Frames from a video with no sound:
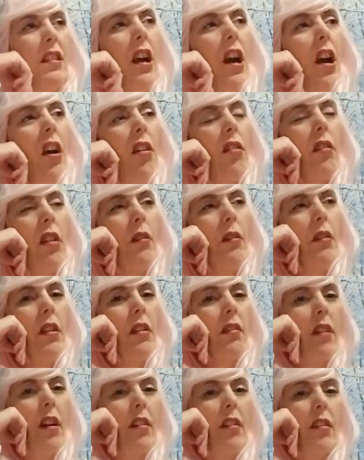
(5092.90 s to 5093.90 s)
Oakley, what are you
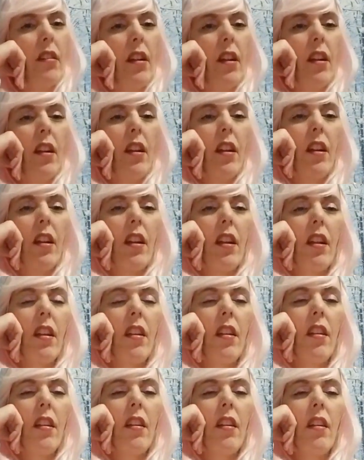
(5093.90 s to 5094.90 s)
growing?
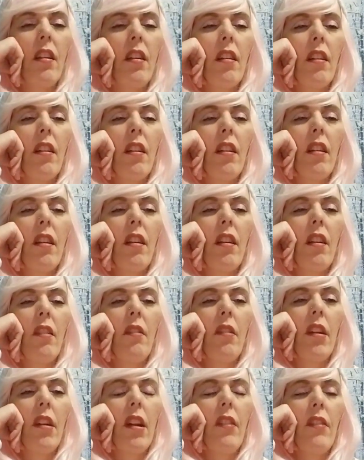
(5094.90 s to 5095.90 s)

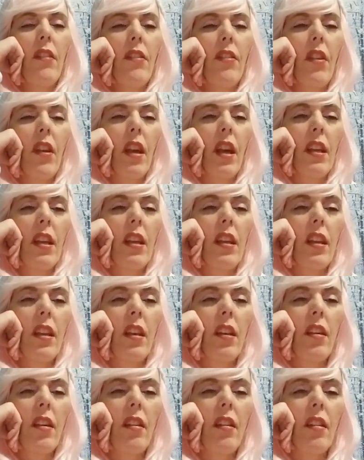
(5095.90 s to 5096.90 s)
Whatever you think I need to
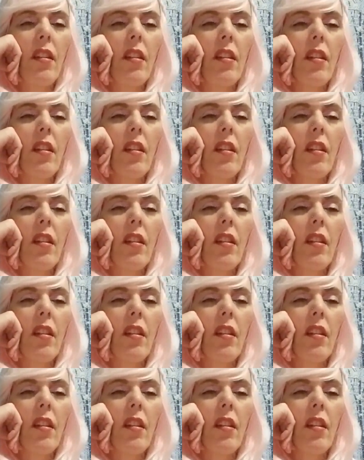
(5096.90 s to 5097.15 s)
hear.